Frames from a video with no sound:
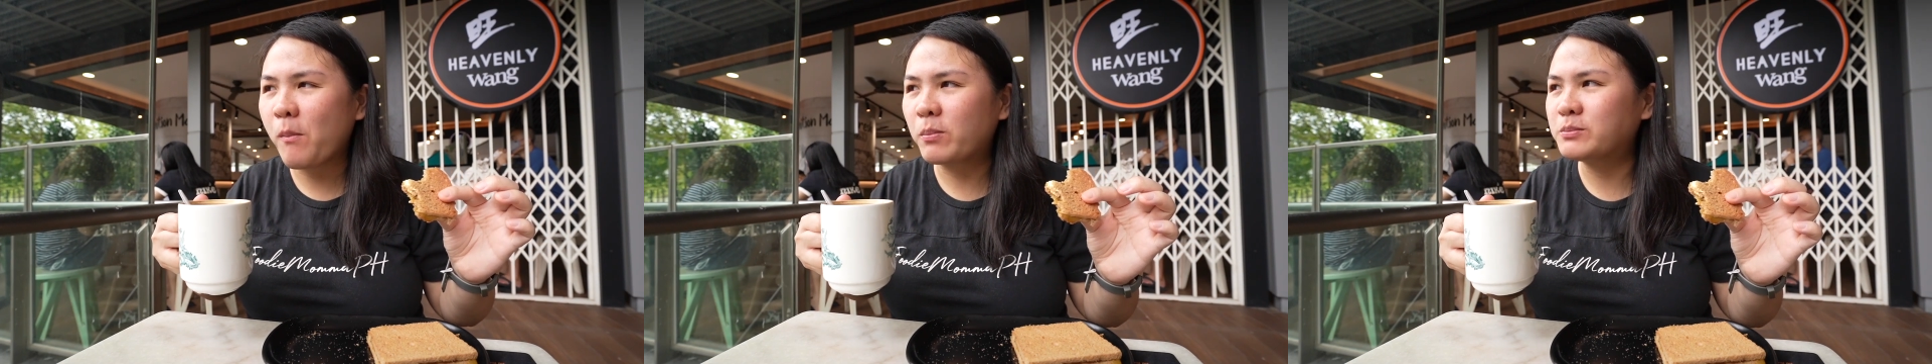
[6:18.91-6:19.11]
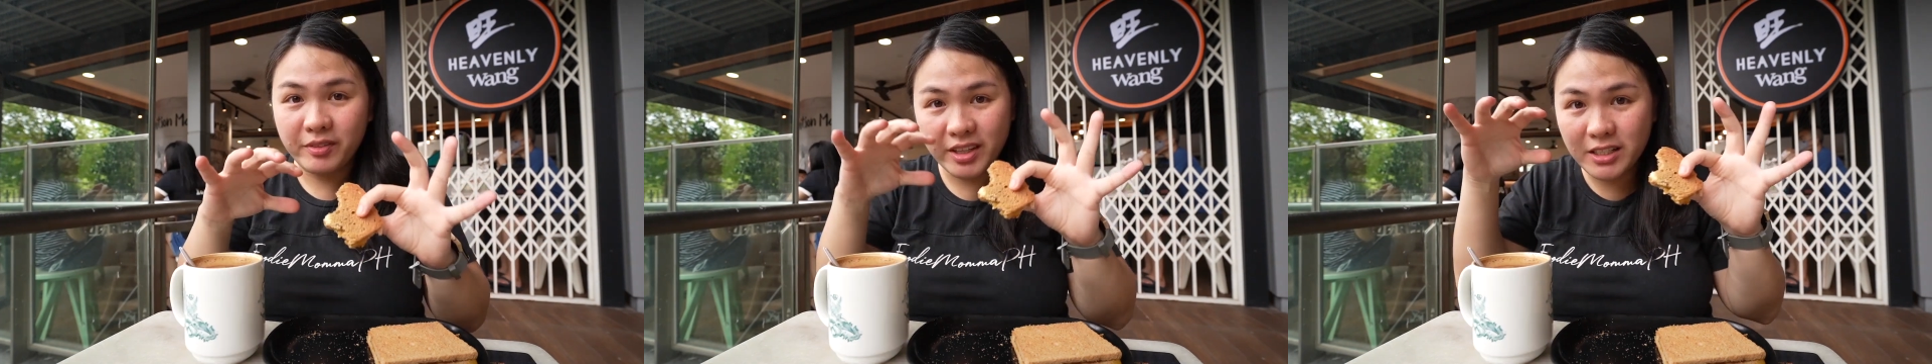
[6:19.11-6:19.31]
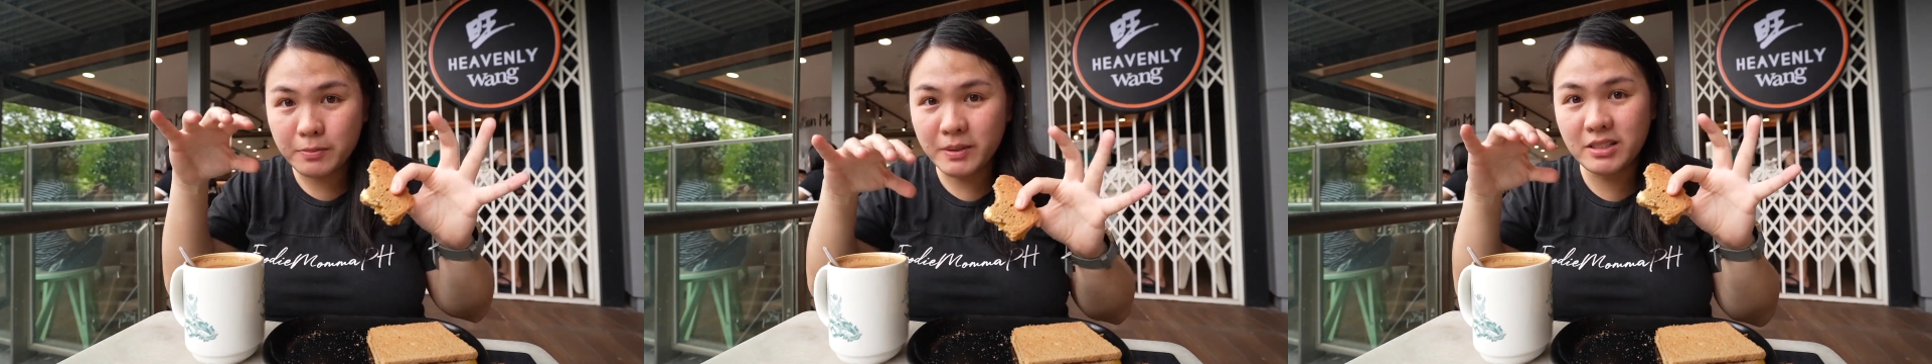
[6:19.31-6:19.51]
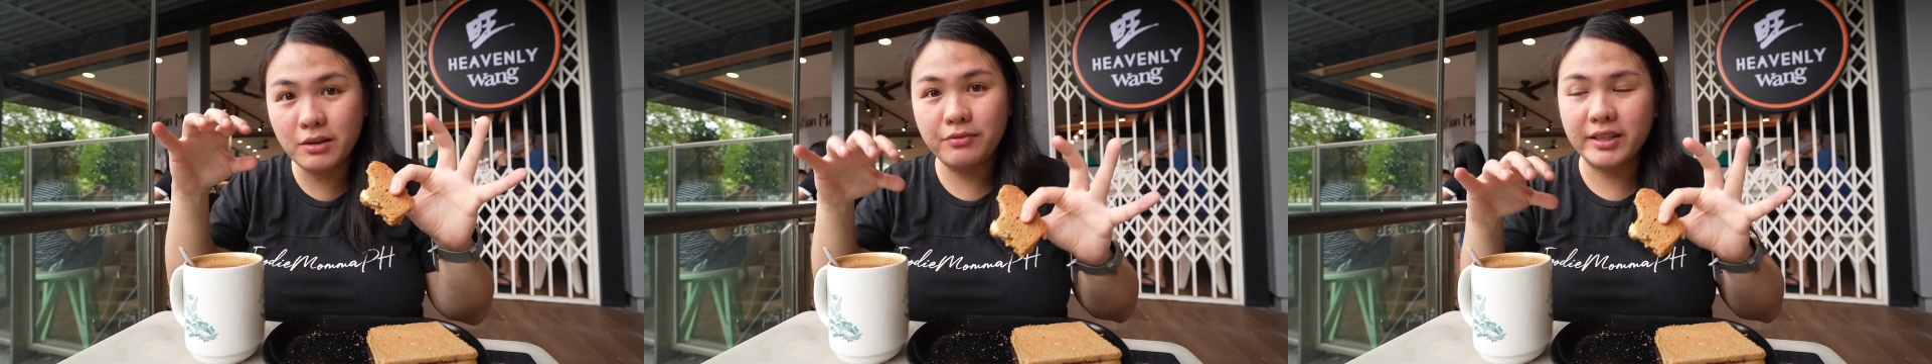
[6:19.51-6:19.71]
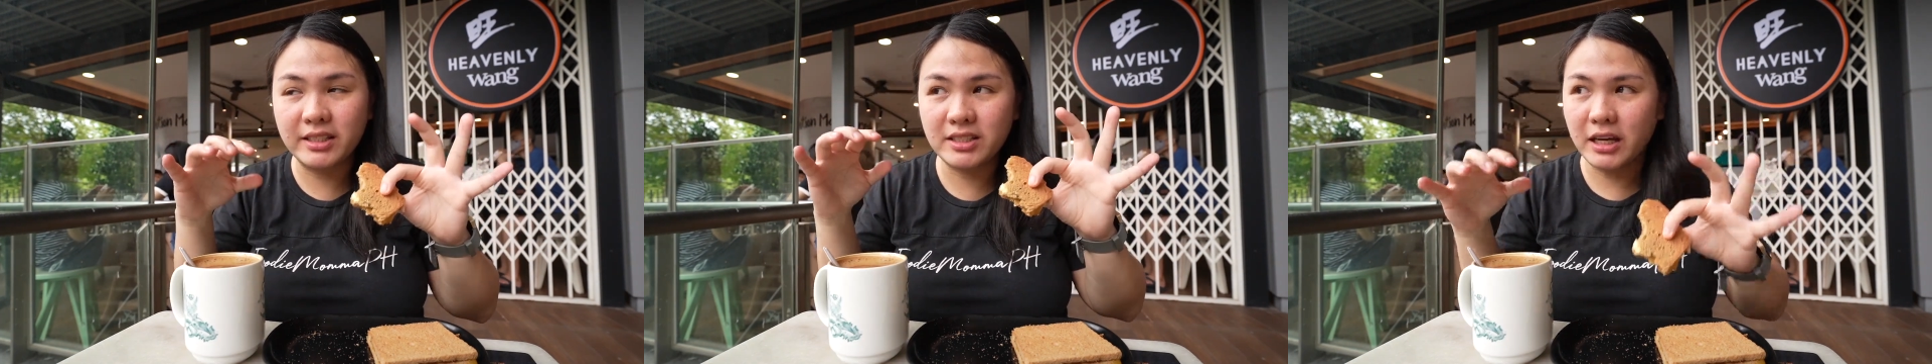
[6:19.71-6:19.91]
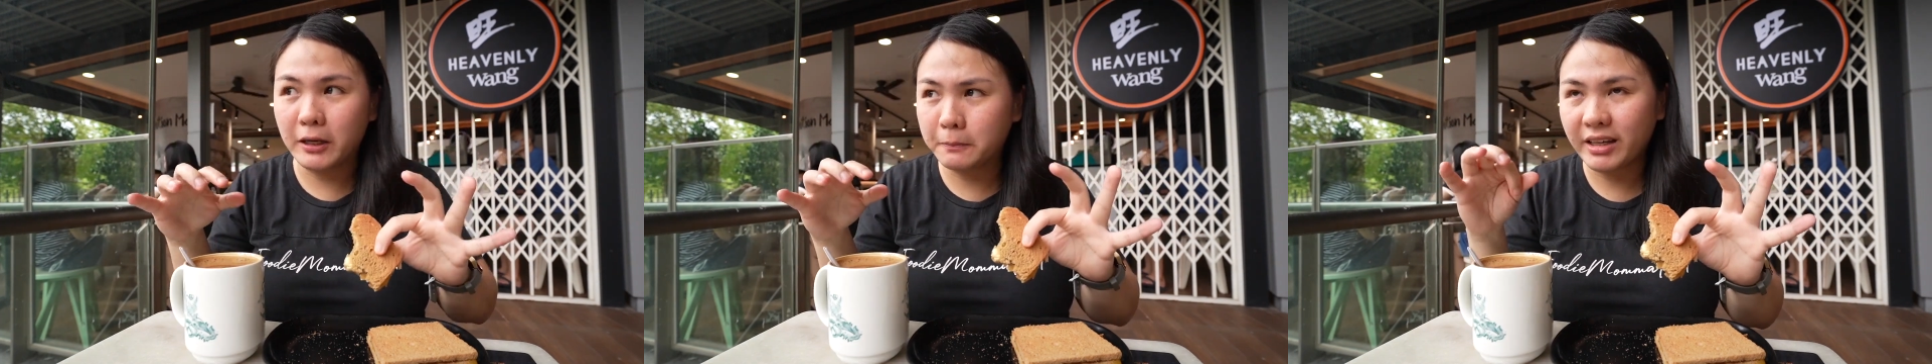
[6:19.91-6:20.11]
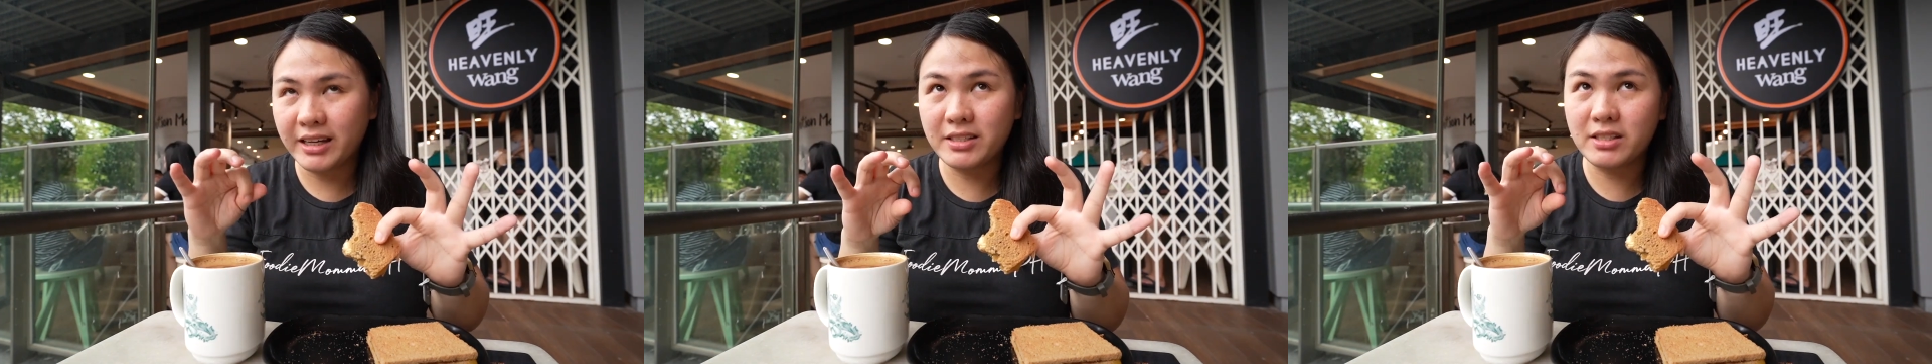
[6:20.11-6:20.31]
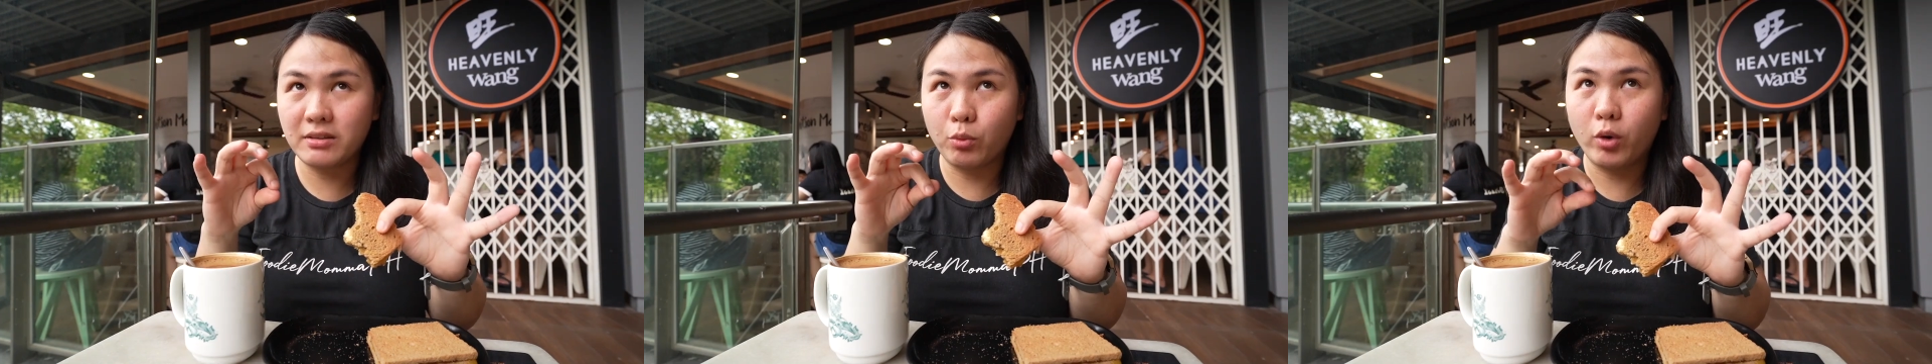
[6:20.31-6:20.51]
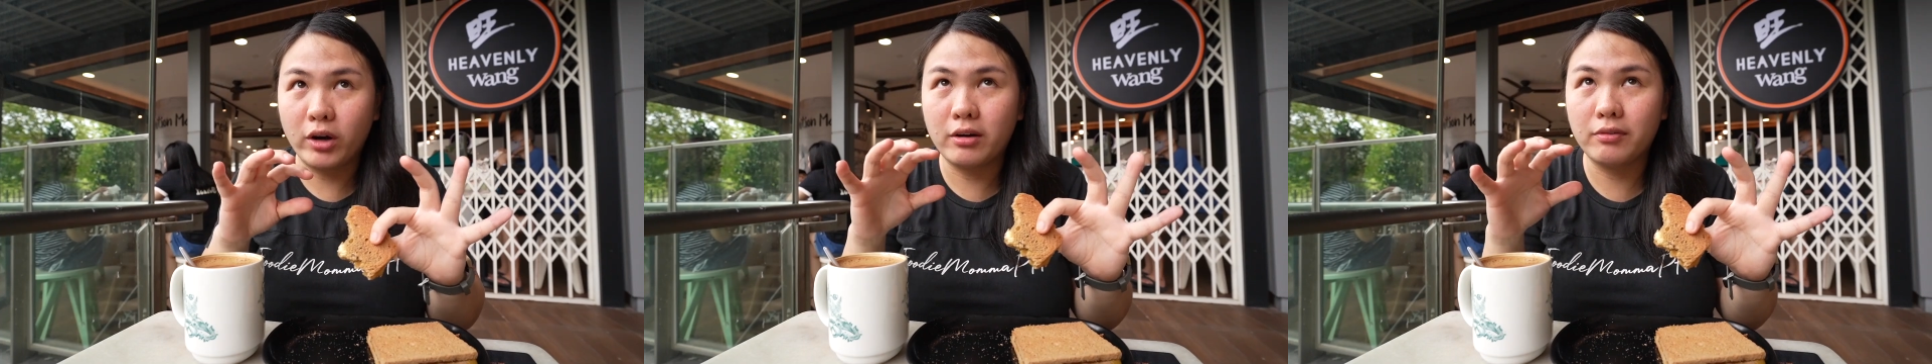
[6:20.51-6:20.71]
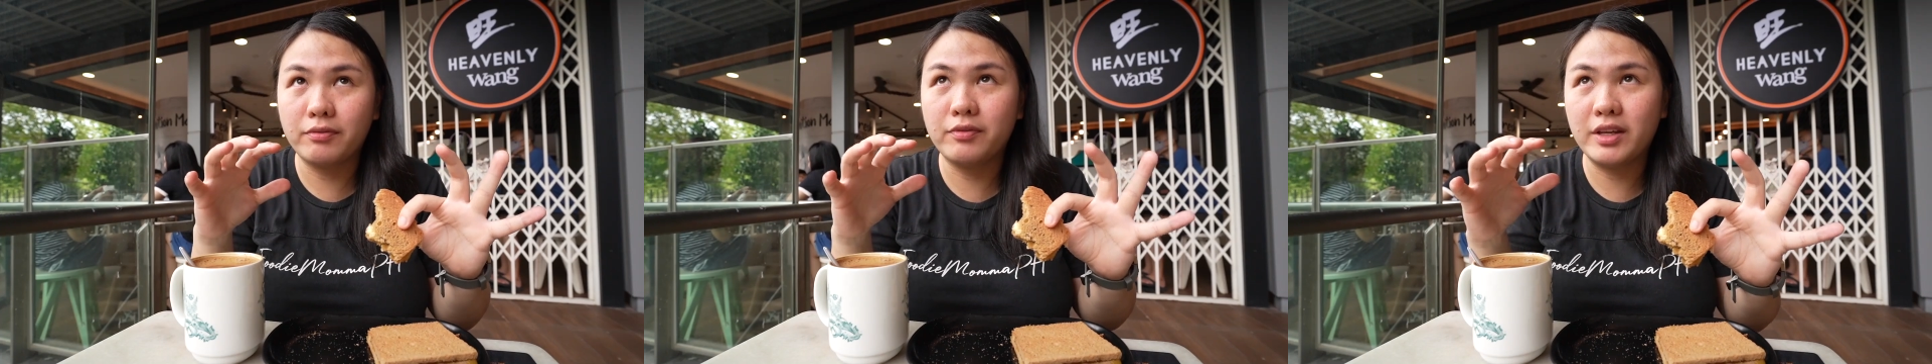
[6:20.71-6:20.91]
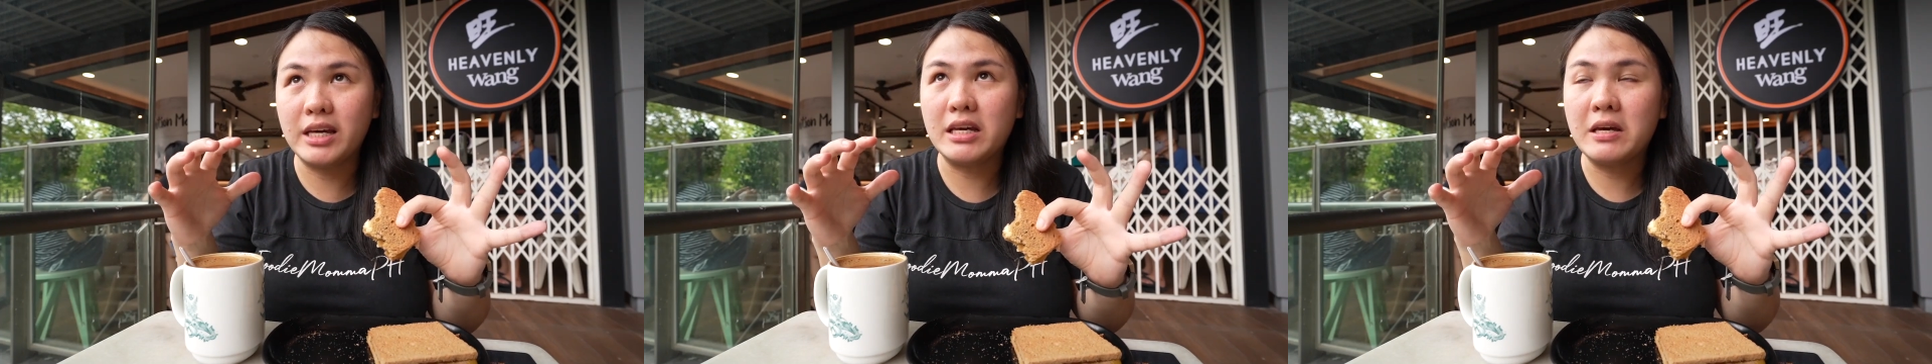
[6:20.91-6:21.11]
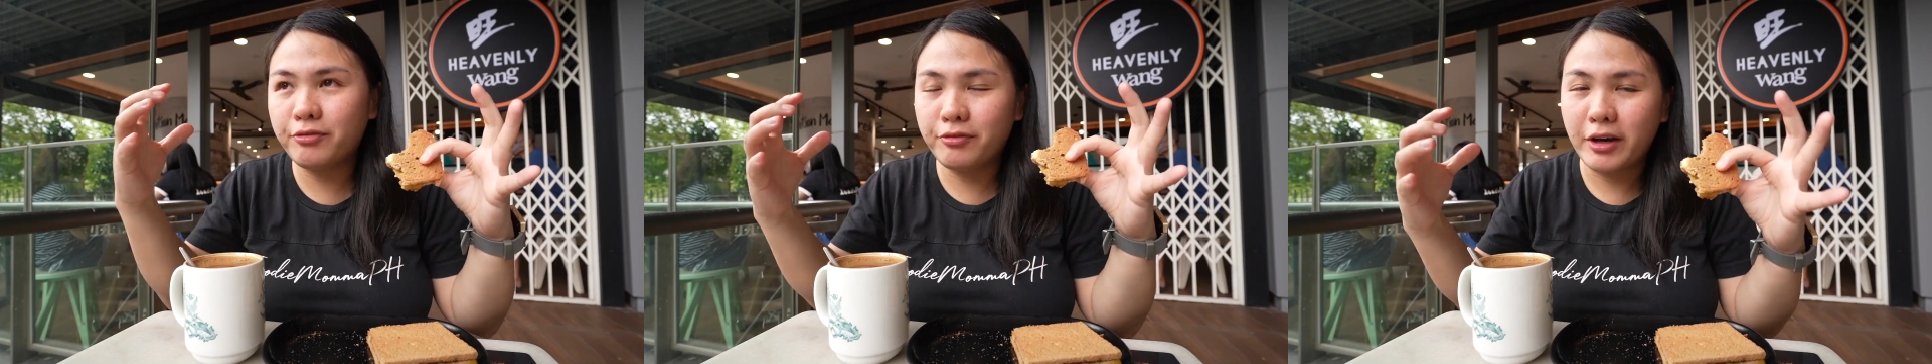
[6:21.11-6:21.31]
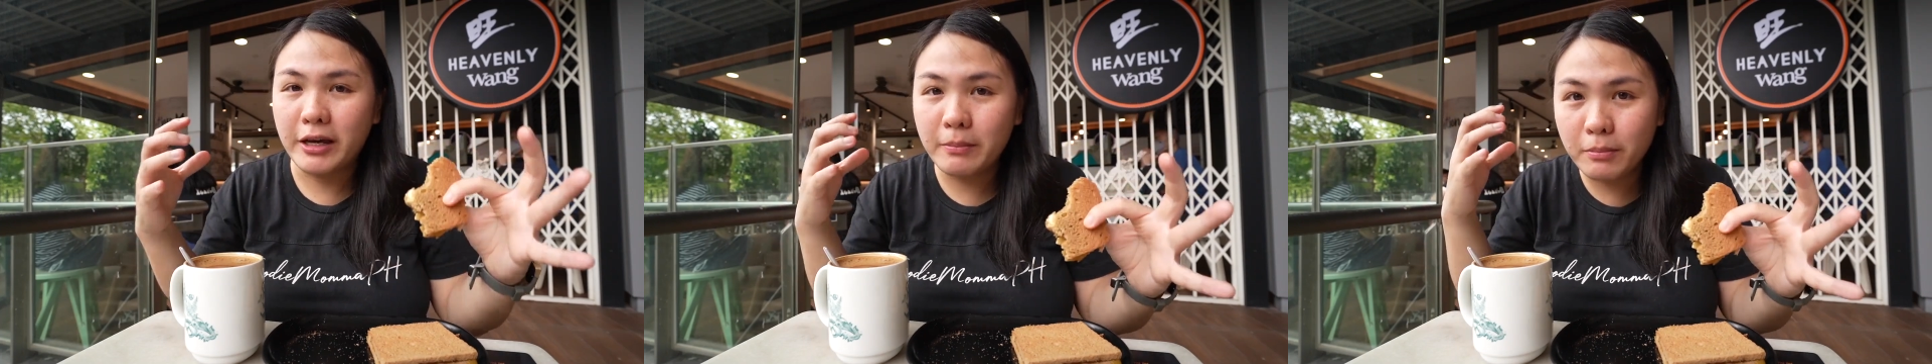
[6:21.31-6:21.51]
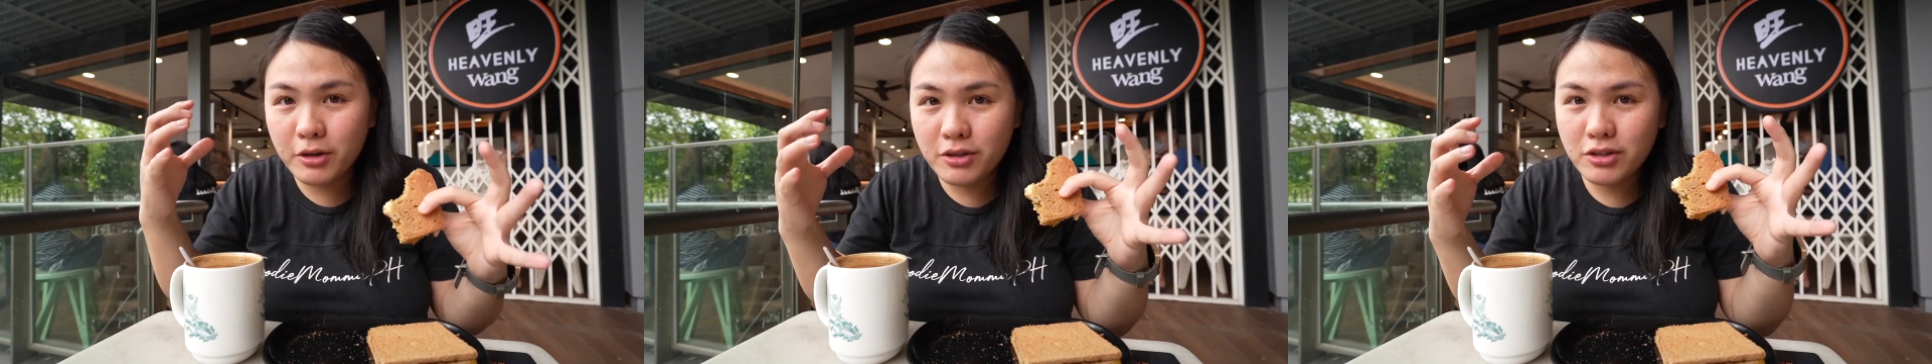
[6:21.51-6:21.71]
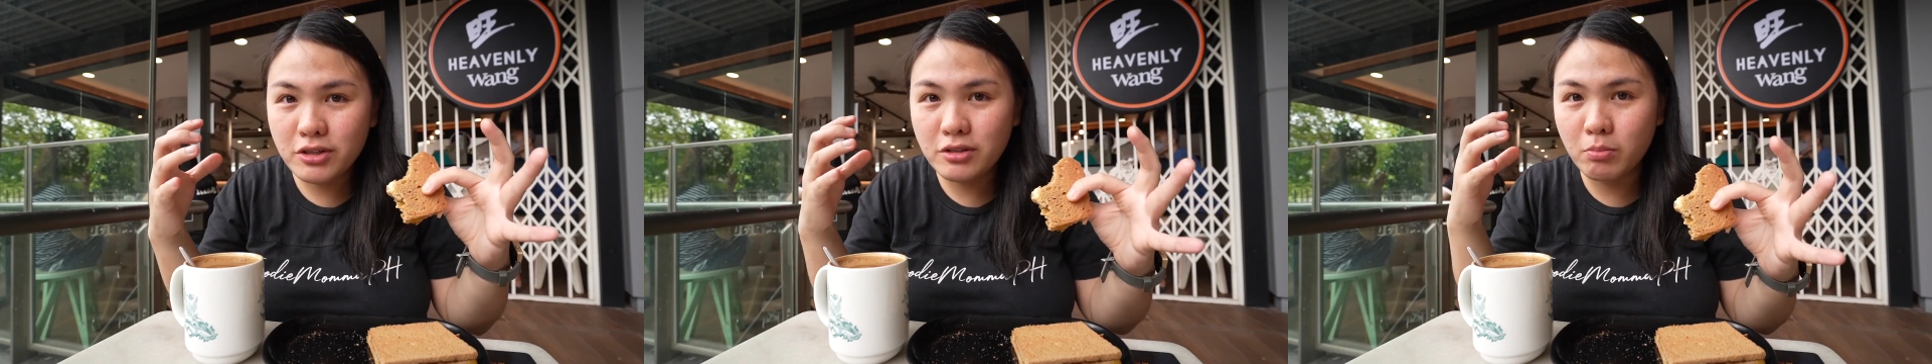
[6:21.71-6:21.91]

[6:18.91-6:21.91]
This specific set is one of the famous